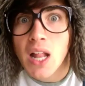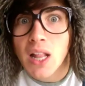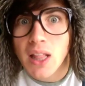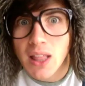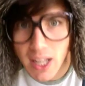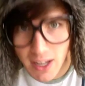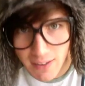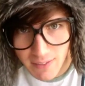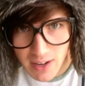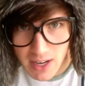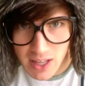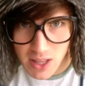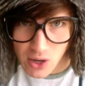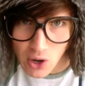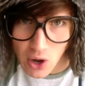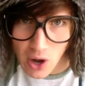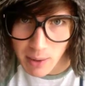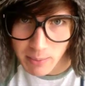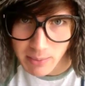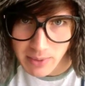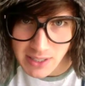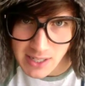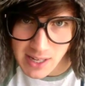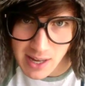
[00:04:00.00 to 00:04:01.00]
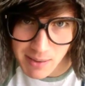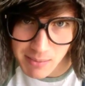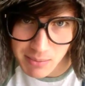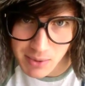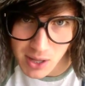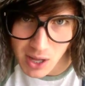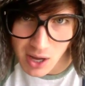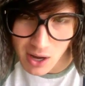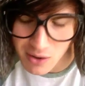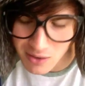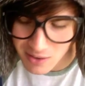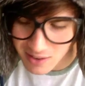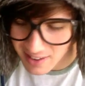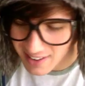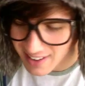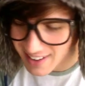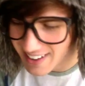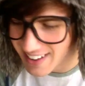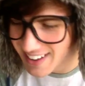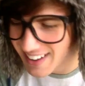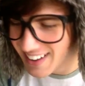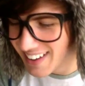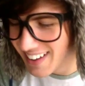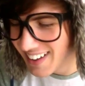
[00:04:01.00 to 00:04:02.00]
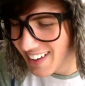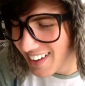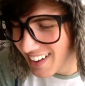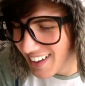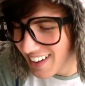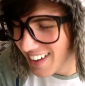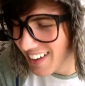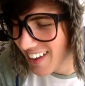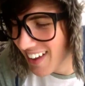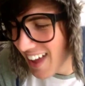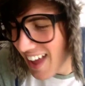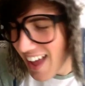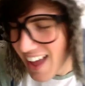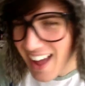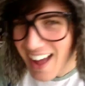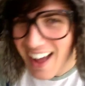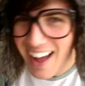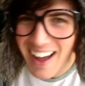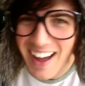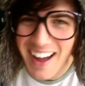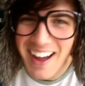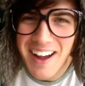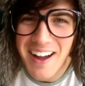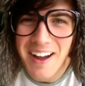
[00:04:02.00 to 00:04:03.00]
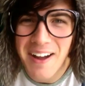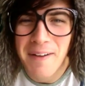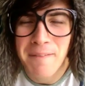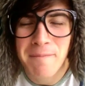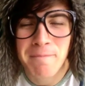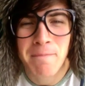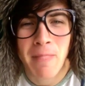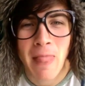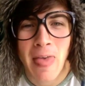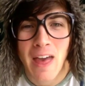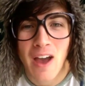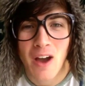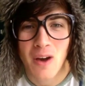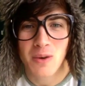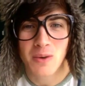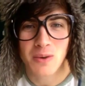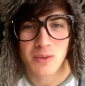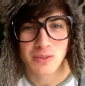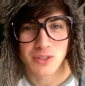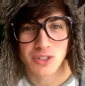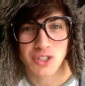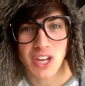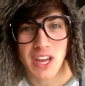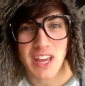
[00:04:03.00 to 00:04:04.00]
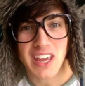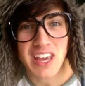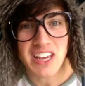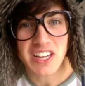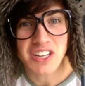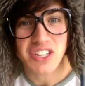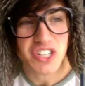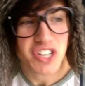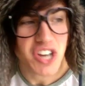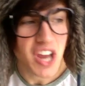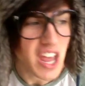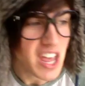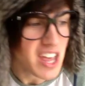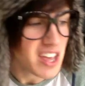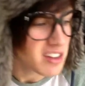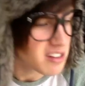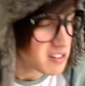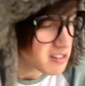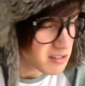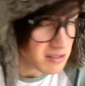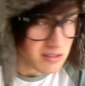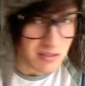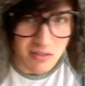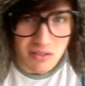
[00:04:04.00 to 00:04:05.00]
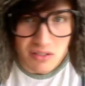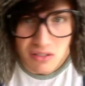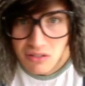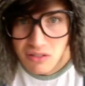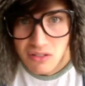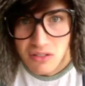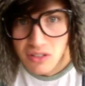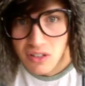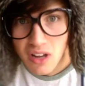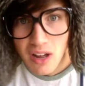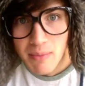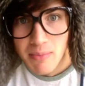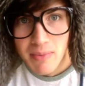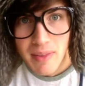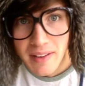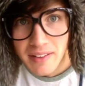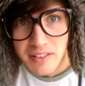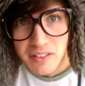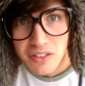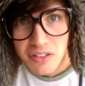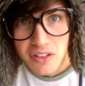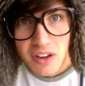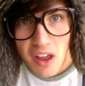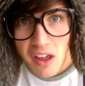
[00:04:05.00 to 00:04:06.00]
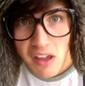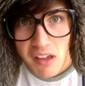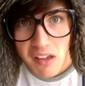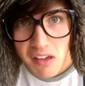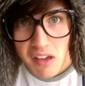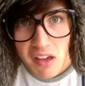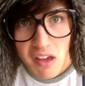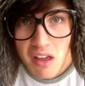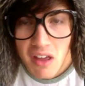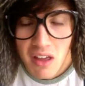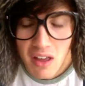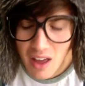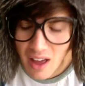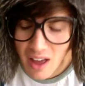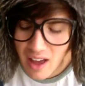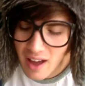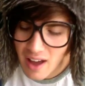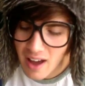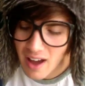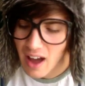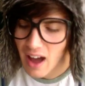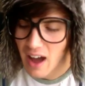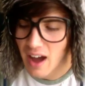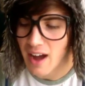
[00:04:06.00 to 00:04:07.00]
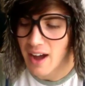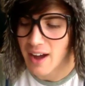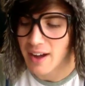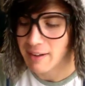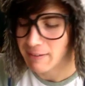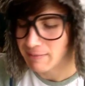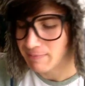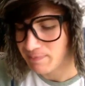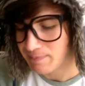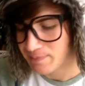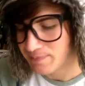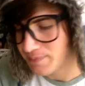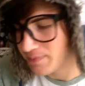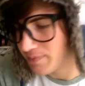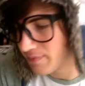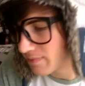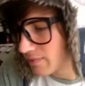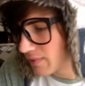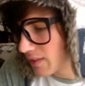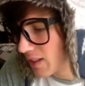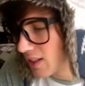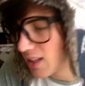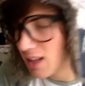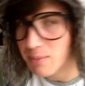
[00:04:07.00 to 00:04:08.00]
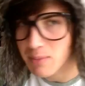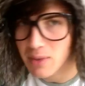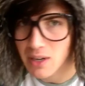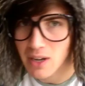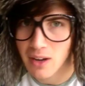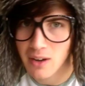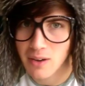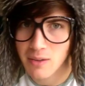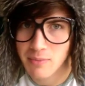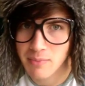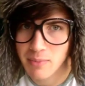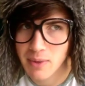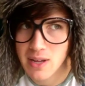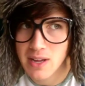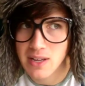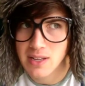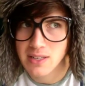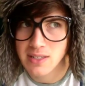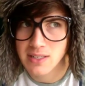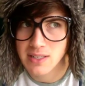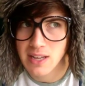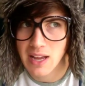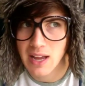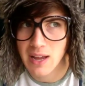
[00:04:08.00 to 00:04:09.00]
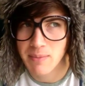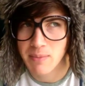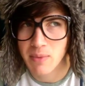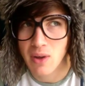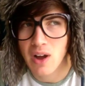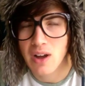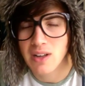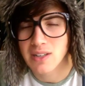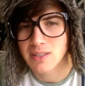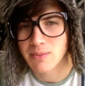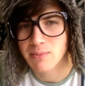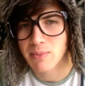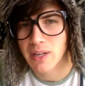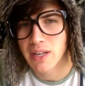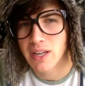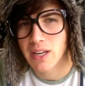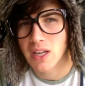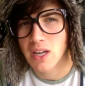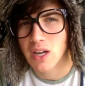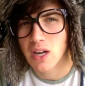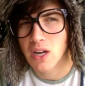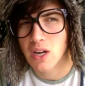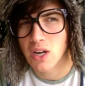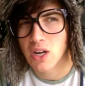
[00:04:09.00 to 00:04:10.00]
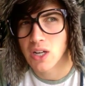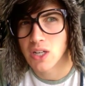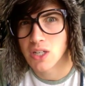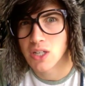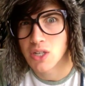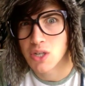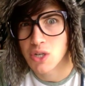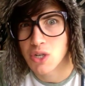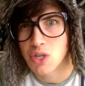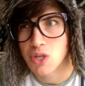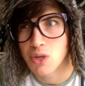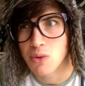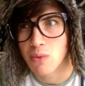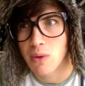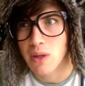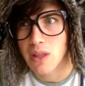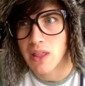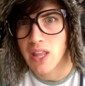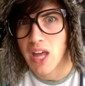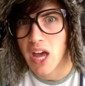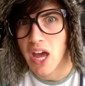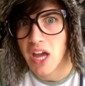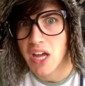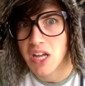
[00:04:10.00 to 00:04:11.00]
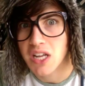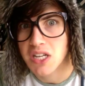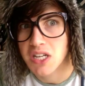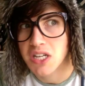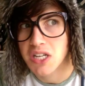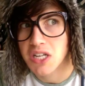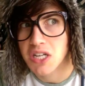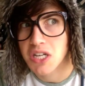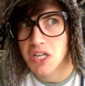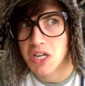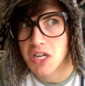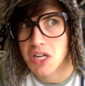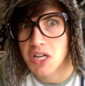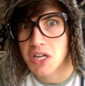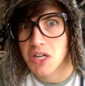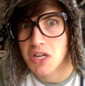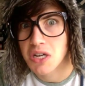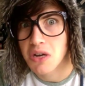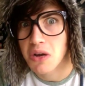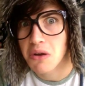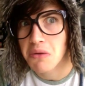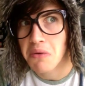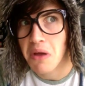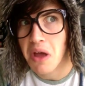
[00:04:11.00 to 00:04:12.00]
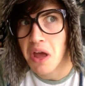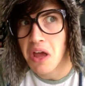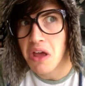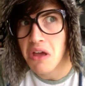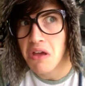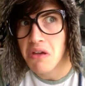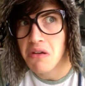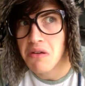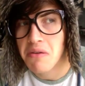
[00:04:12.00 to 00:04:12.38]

Leave it in the comments down below. um, oh, shaky shake. Stop that shaking. Um, let me know, because I'm contemplating on doing that. Okay?